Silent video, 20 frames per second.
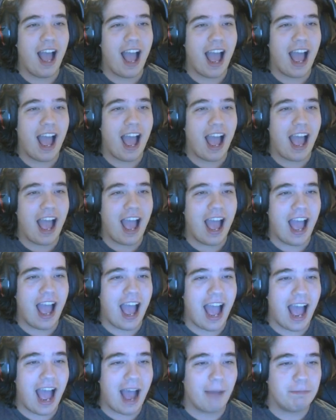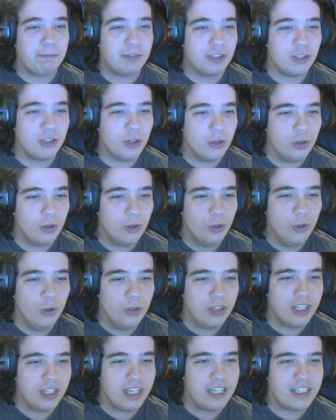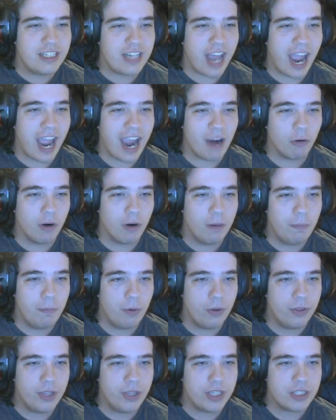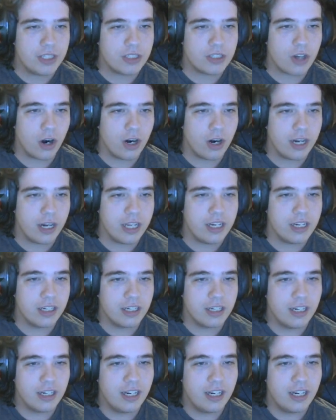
acceptable, absolutely terrible this started.